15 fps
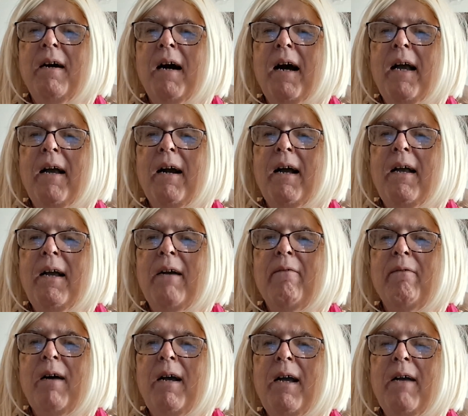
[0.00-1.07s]
I
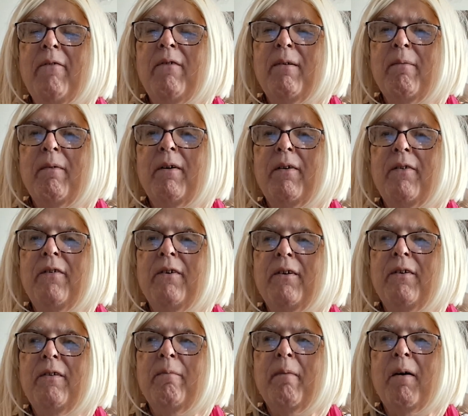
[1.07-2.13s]
have some
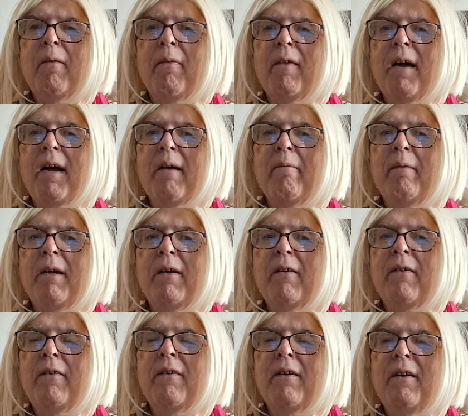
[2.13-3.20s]
concerns about that
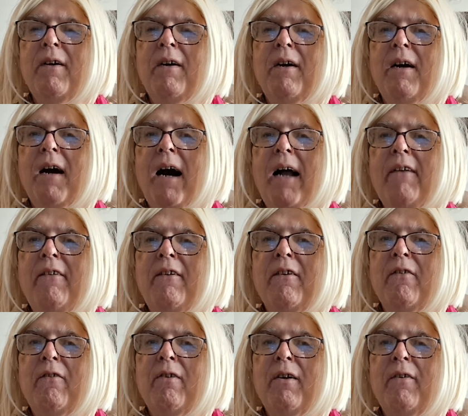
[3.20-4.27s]
because I
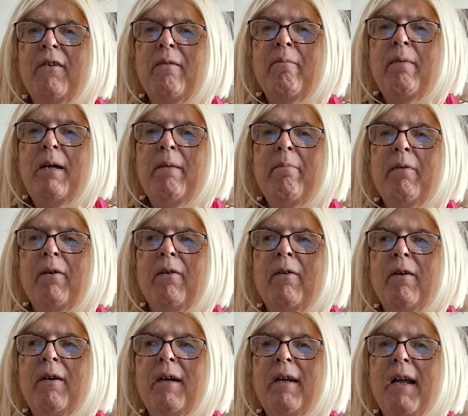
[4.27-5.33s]
still trust in people,
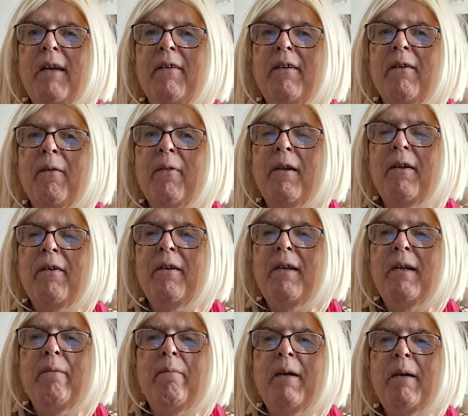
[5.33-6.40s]
and I still think you
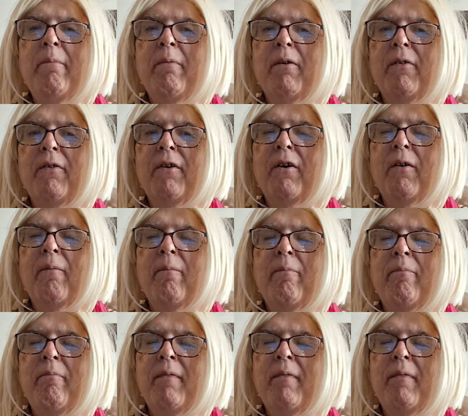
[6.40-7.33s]
need people. So